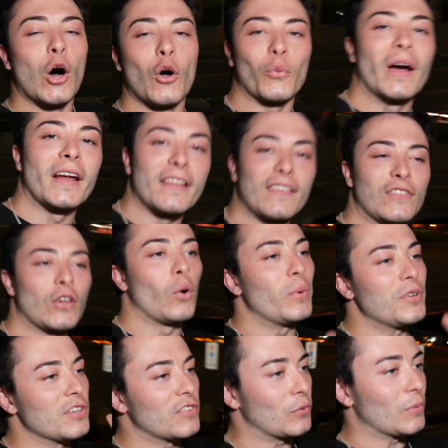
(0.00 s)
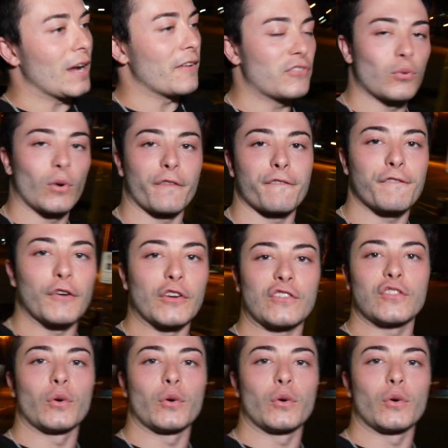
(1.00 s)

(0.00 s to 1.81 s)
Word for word: Alrighty, so we just arrived to our first